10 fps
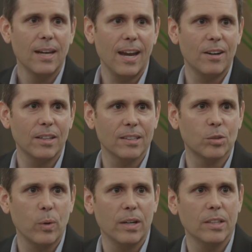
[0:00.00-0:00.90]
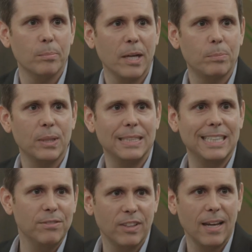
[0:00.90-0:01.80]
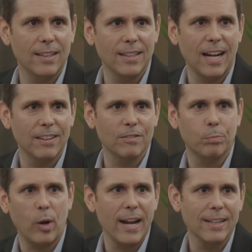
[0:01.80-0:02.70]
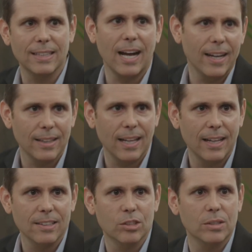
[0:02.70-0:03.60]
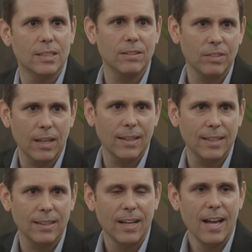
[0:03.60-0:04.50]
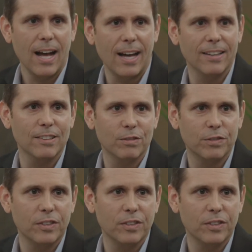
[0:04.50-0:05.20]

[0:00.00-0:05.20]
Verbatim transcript: areas where you might be deviating out of brand guidelines or deviating out of